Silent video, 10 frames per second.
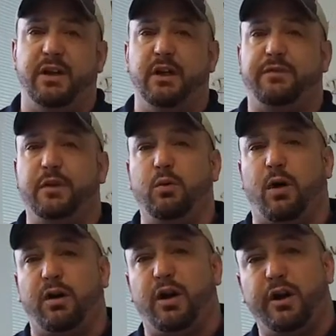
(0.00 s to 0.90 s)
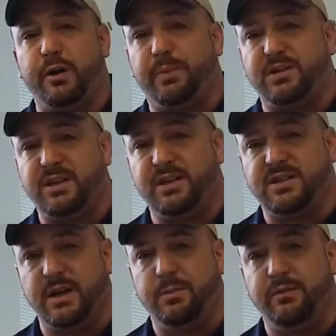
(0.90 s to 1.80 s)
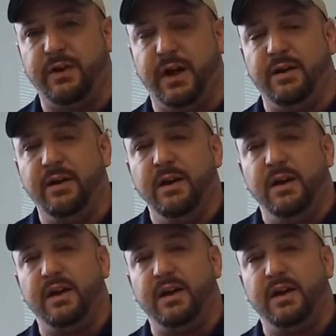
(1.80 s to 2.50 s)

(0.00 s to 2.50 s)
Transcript: if you are a 100% disabled vet.